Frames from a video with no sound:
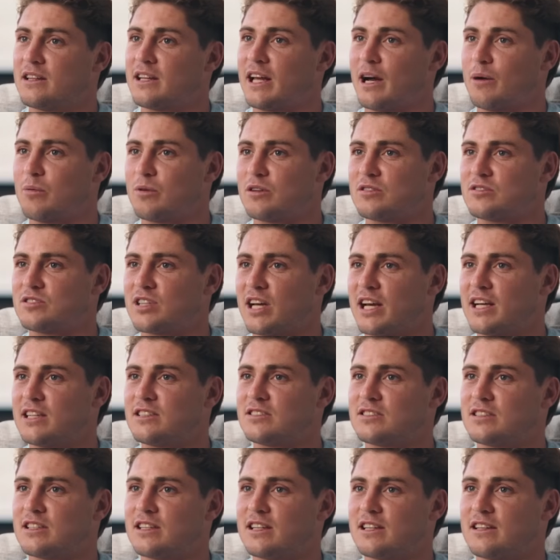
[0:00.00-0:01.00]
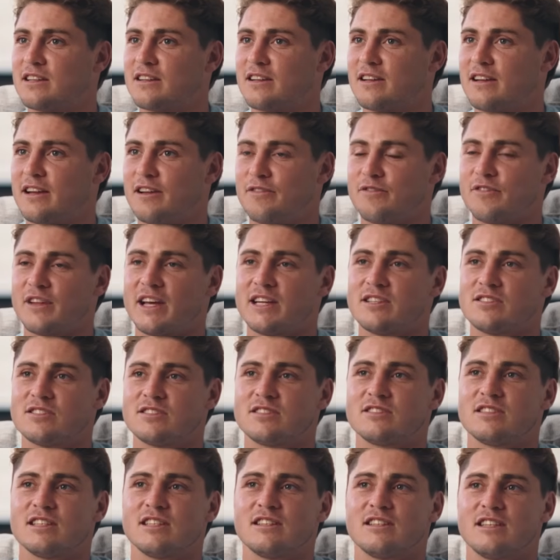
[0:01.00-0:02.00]
that would have changed it. If they
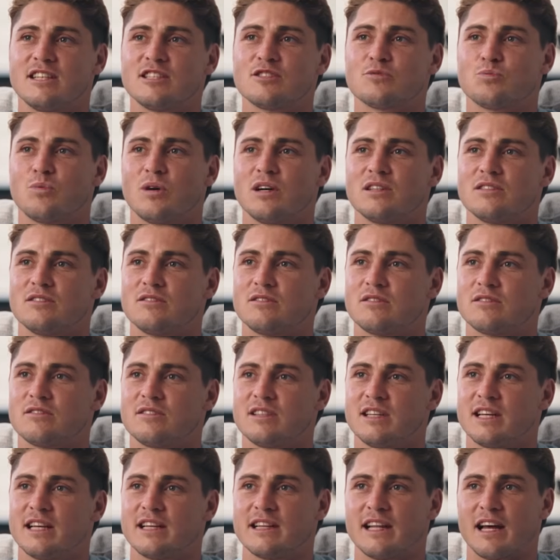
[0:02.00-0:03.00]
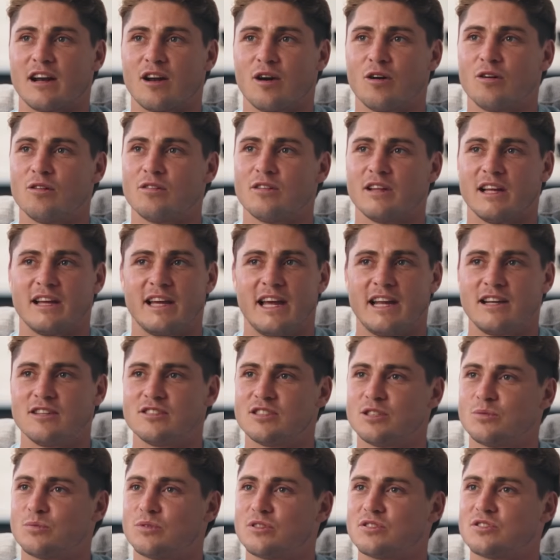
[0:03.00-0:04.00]
just did this one little thing, that whole
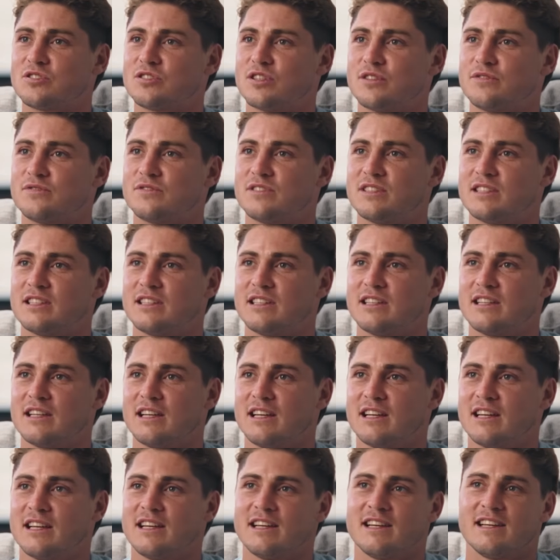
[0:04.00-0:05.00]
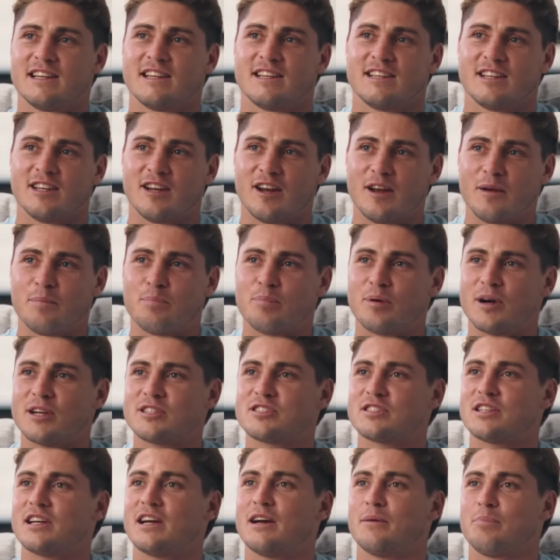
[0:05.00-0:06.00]
energy would have shifted,
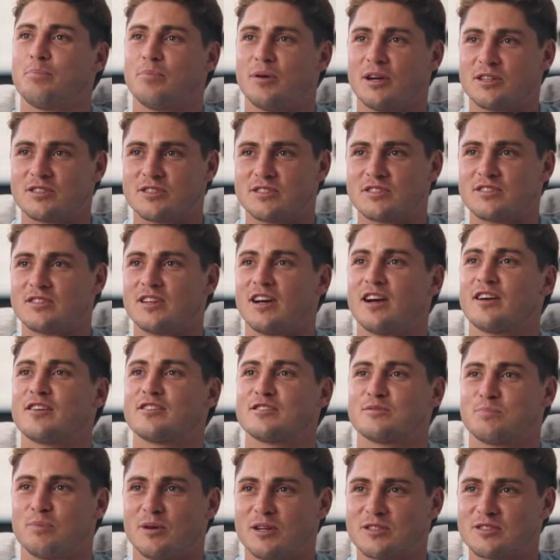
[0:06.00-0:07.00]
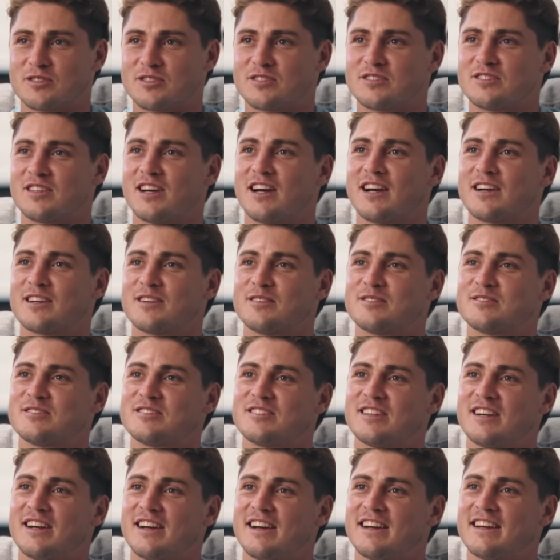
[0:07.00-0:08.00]
pressure cycles.
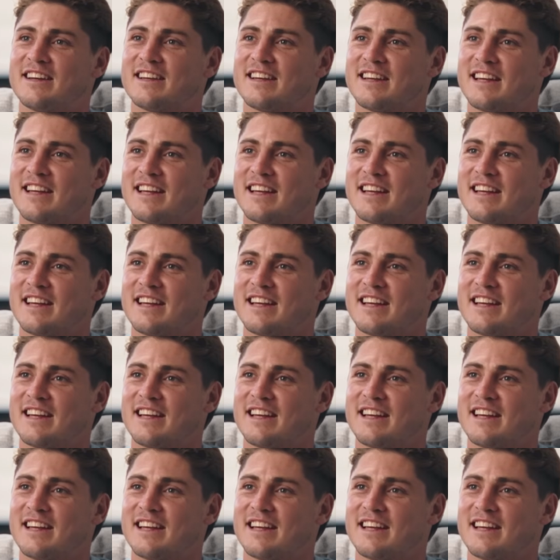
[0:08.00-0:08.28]
So